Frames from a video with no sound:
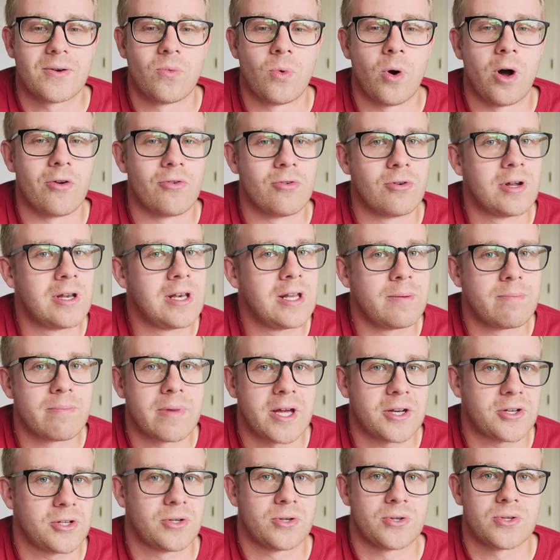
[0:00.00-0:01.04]
what really
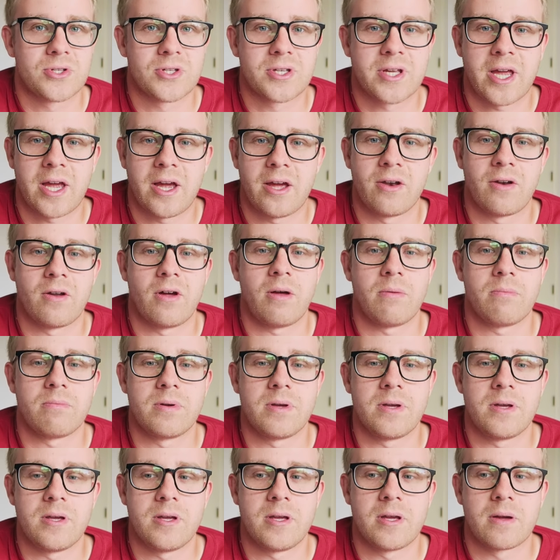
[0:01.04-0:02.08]
matters cannot
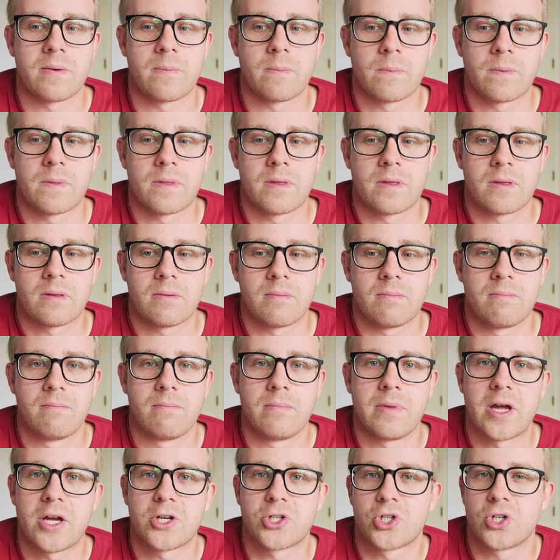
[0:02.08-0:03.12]
be
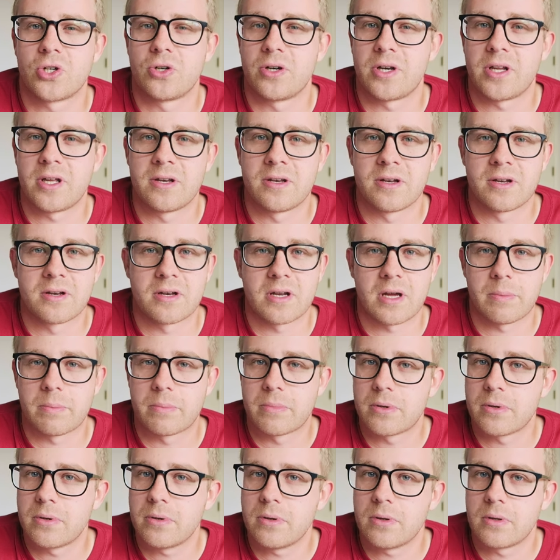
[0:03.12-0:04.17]
measured in a
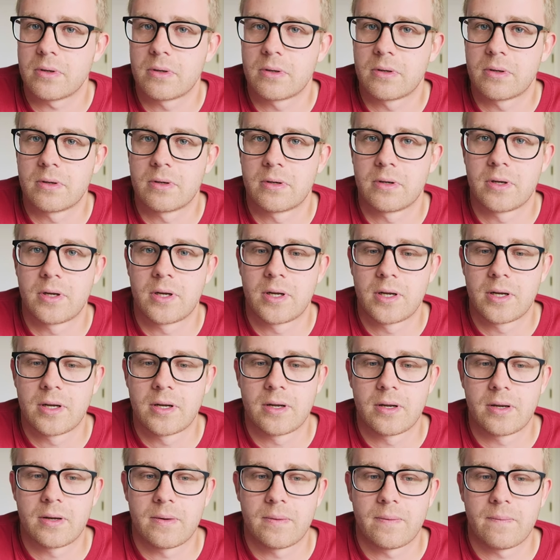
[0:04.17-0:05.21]
number.
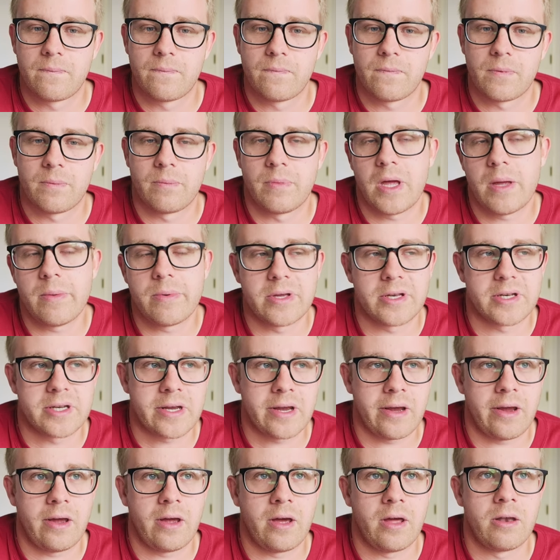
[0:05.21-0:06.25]
Maybe it
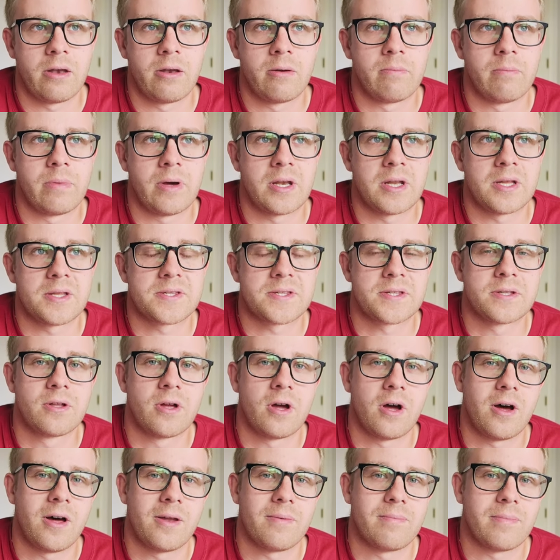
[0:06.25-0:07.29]
can, but it's
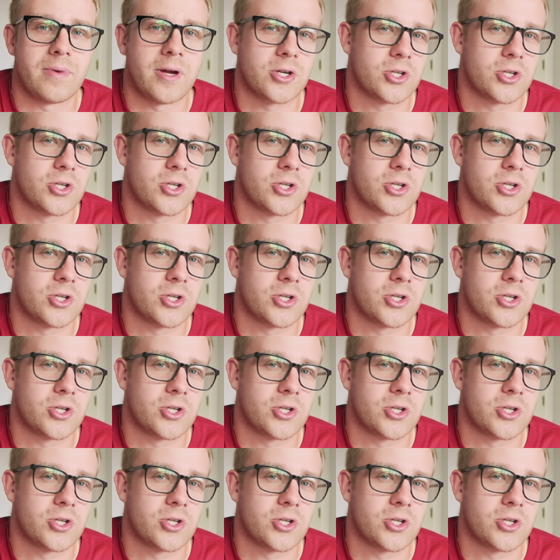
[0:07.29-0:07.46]
not